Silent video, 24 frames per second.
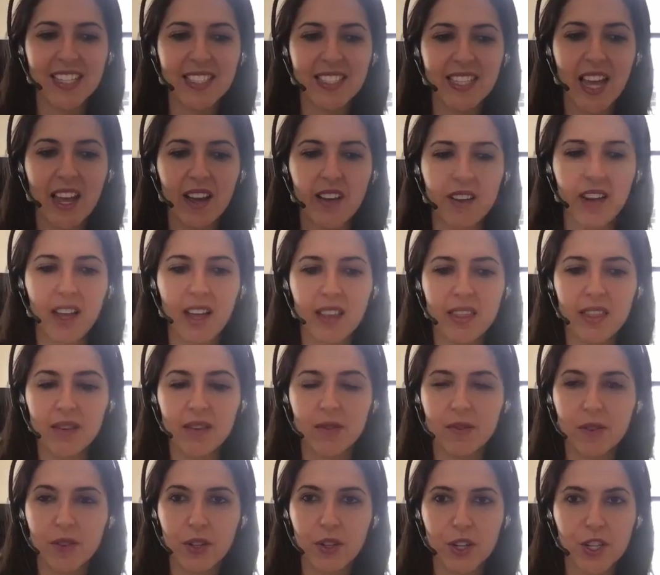us out at
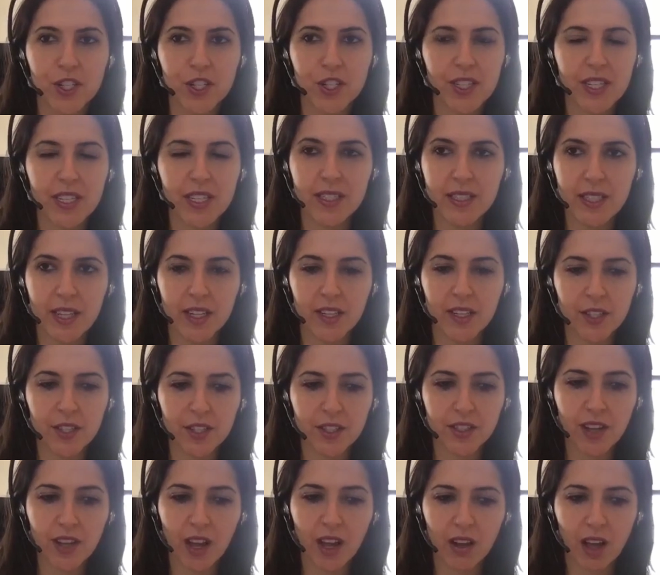
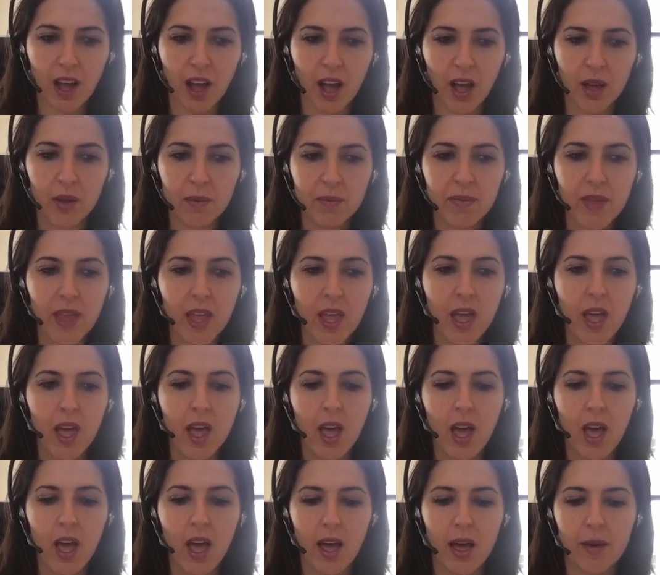theflourishingcenter.com.
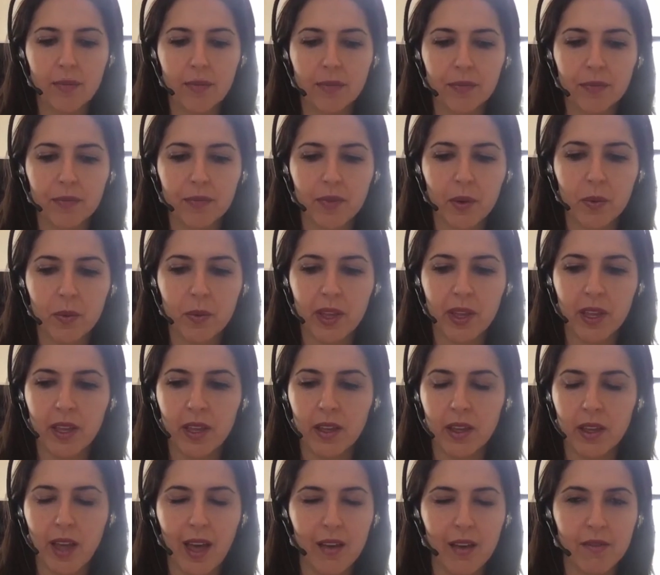We
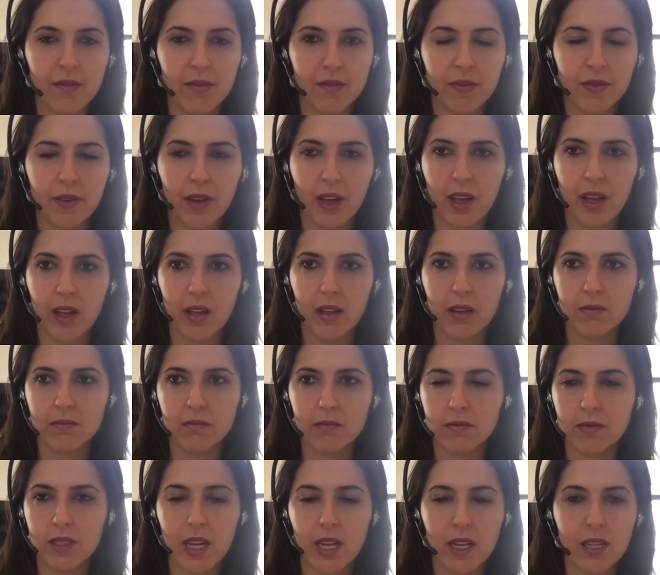have a
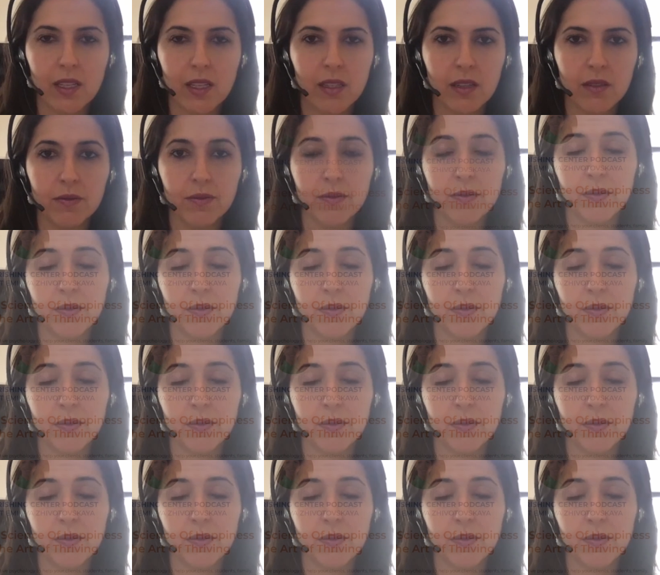ton of